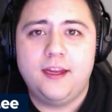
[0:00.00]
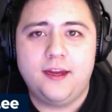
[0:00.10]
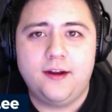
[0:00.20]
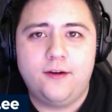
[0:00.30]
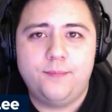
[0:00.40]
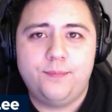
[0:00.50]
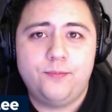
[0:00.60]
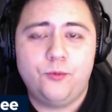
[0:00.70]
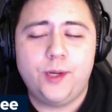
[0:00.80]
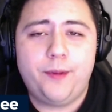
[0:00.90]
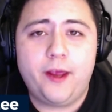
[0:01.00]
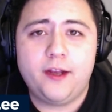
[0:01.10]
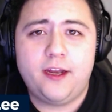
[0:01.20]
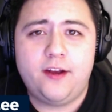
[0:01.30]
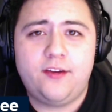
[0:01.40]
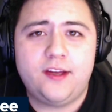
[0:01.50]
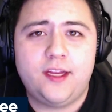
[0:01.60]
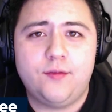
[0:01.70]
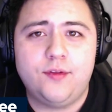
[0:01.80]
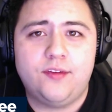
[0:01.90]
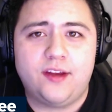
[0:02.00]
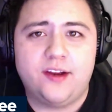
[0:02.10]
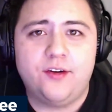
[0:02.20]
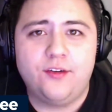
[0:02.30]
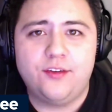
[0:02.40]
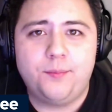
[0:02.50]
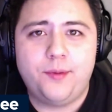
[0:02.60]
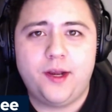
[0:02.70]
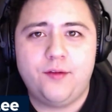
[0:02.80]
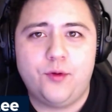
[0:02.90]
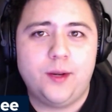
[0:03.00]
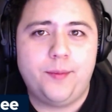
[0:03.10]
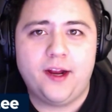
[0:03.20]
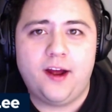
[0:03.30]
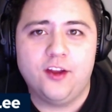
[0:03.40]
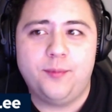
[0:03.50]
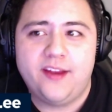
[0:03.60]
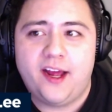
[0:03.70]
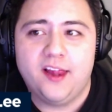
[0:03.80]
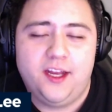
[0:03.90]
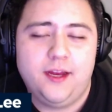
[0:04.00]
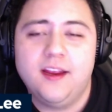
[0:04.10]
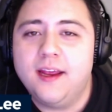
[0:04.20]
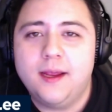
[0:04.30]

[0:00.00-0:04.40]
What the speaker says: you know, Winnipeg needed to give the Senators a bit of Winnipeg hospitality.